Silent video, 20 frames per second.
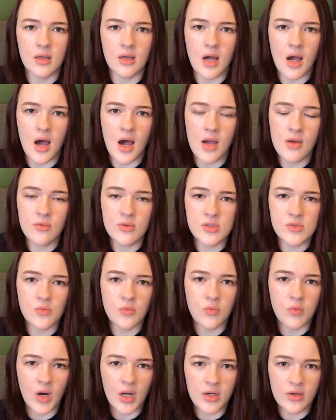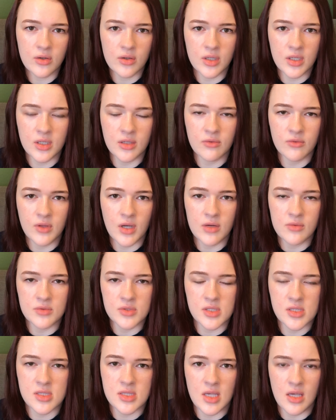I was wondering if that
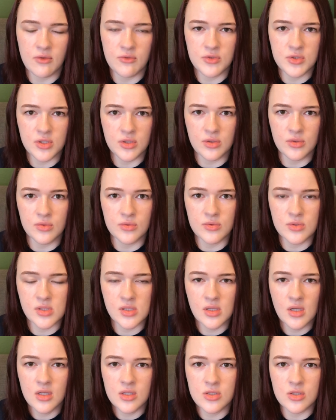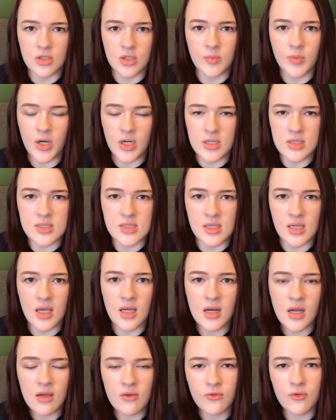was safe to use during pregnancy.
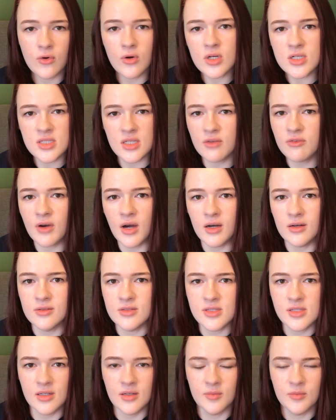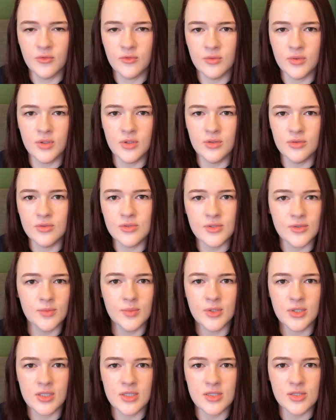And I, of course, I found some
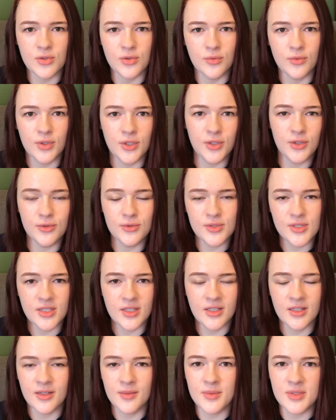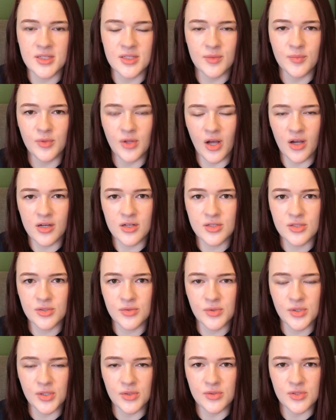YouTubers who were using them and some bloggers who
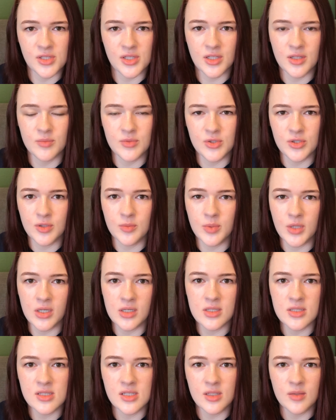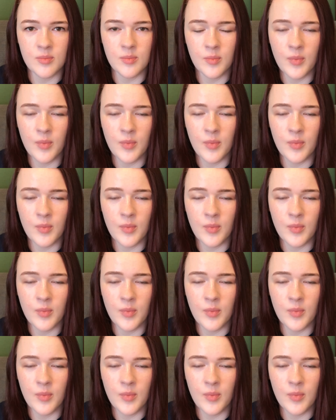were using them during pregnancy.